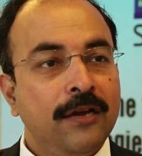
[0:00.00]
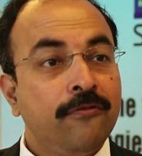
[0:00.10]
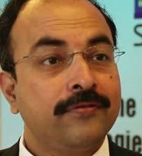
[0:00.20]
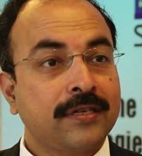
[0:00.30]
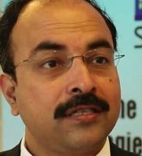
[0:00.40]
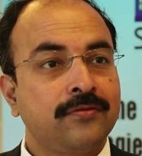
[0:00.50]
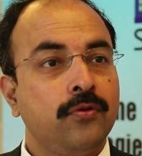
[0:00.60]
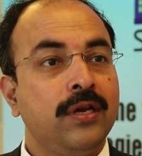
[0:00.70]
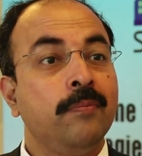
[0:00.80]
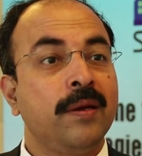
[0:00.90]
if
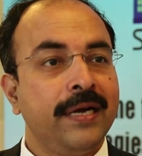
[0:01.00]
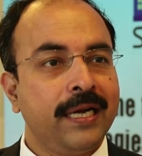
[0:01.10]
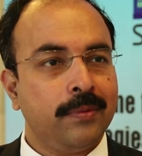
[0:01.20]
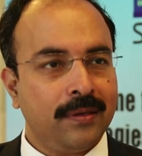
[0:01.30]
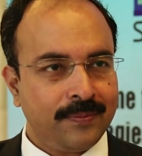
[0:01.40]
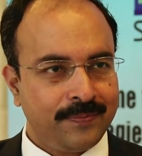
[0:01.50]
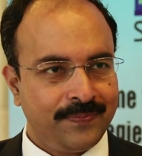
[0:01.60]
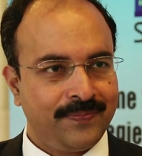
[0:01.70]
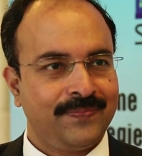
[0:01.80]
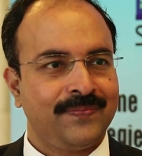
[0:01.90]
successful, implementable.
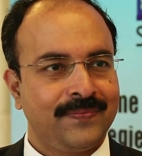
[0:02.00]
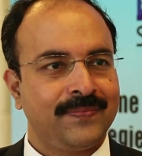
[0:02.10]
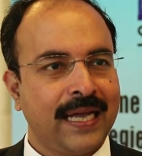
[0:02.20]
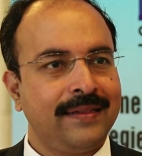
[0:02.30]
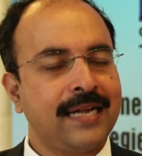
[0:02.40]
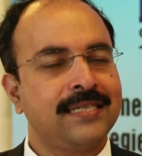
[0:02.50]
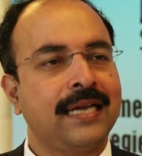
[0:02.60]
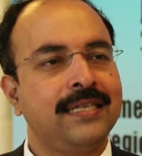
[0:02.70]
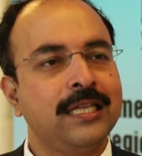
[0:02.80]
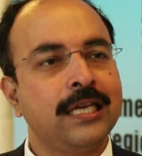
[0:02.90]
And that's,
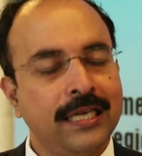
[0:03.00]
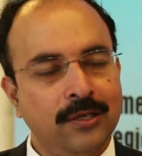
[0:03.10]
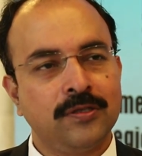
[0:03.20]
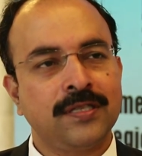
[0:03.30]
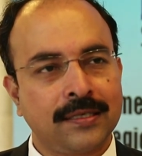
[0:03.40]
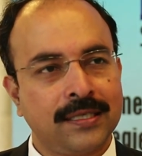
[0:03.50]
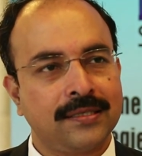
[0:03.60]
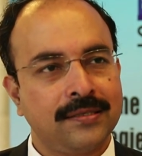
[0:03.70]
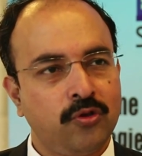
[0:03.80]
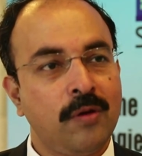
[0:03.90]
I think, the key to the
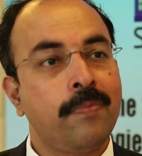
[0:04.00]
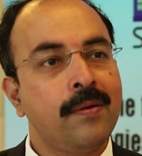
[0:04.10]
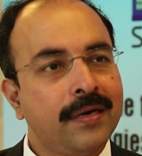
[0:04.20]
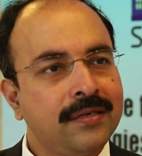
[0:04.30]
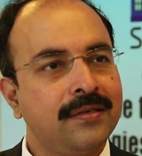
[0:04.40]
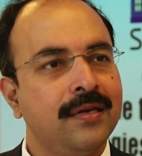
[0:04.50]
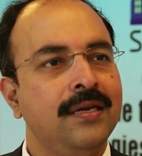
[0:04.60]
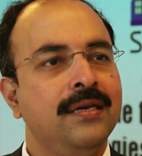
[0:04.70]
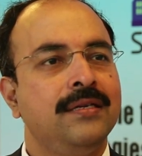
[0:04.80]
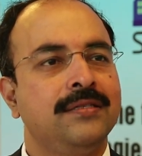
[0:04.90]
success, to implement
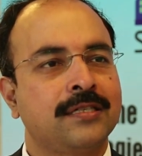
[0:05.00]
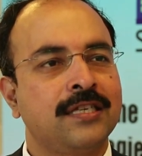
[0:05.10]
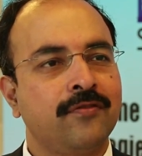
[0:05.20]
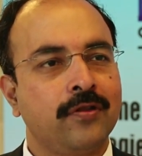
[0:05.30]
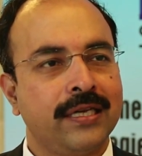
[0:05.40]
successful